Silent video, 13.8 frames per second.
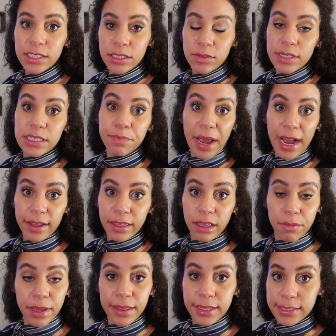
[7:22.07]
do is pack
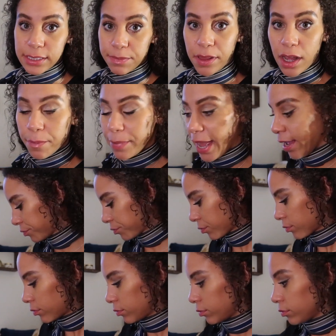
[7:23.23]
them in the Ziploc bag
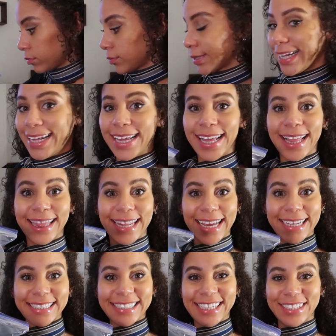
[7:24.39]

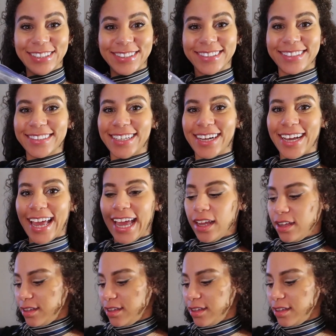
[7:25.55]
like so, okay?